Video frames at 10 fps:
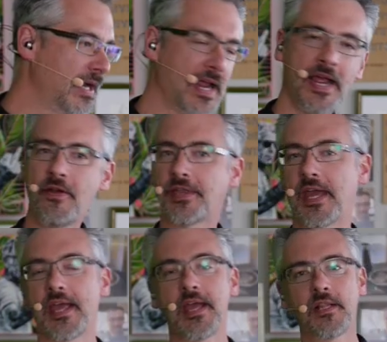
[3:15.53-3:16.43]
how the
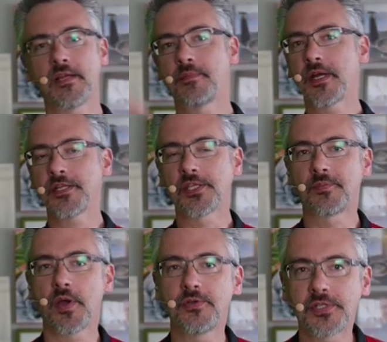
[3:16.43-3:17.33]
hell am I
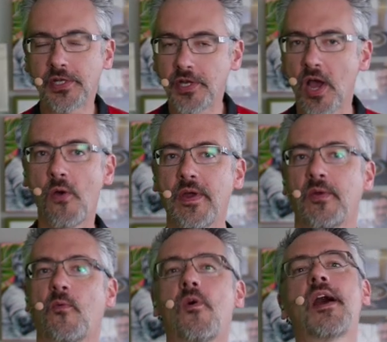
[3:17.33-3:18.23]
supposed to know and
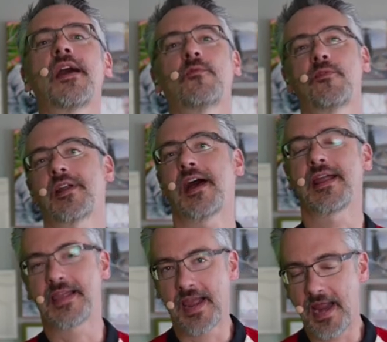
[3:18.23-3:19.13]
why would I
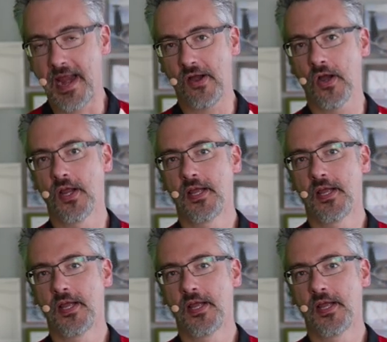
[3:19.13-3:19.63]
care?